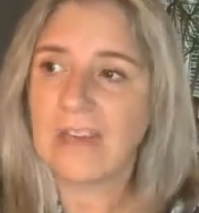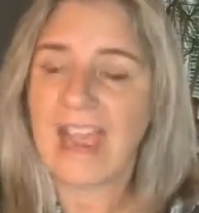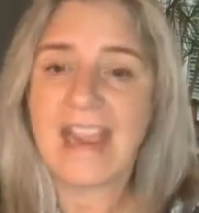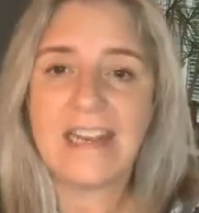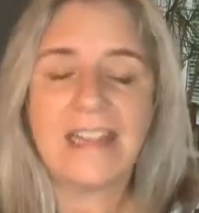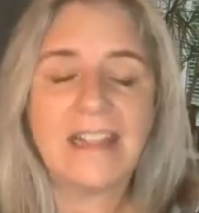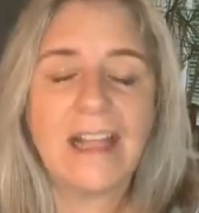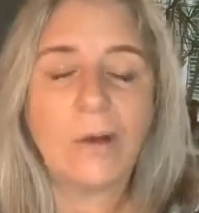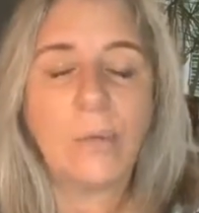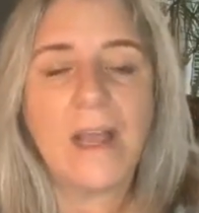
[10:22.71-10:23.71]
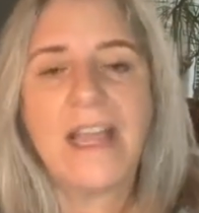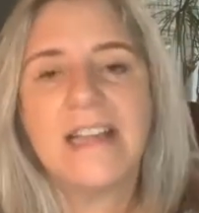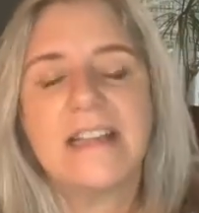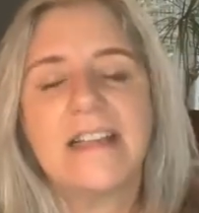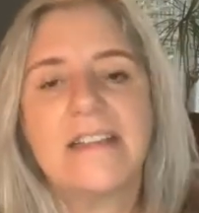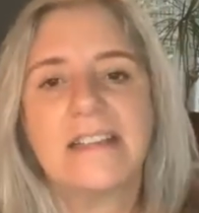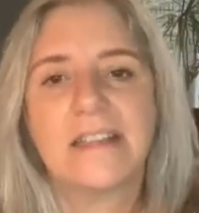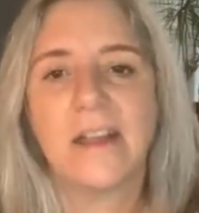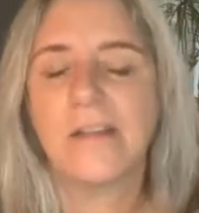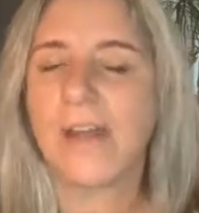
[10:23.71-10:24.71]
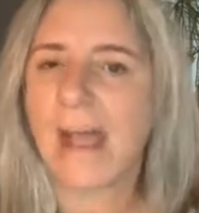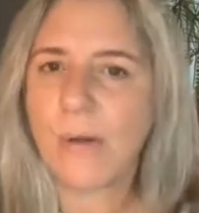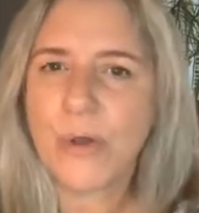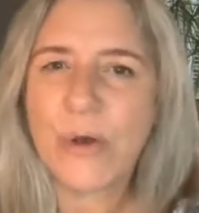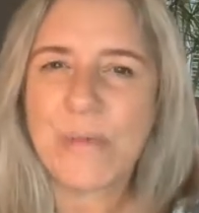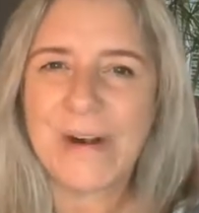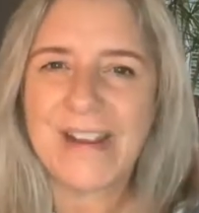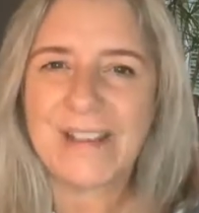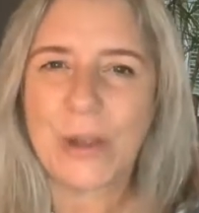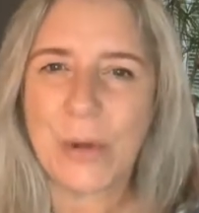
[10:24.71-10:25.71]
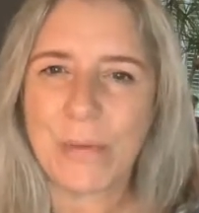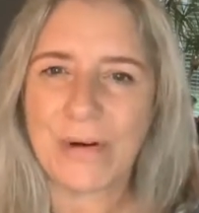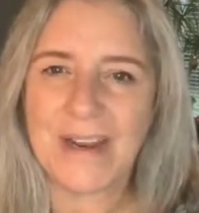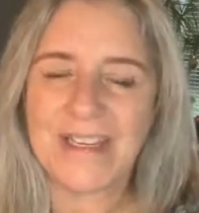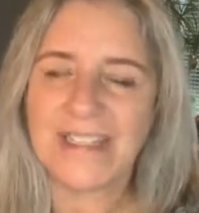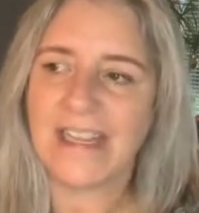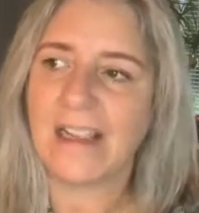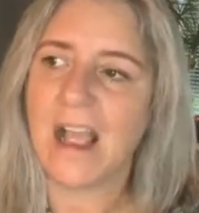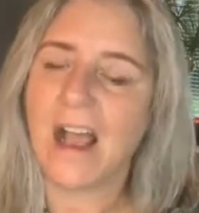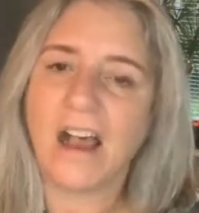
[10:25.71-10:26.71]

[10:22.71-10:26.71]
gaining that awareness of how your brain's operating,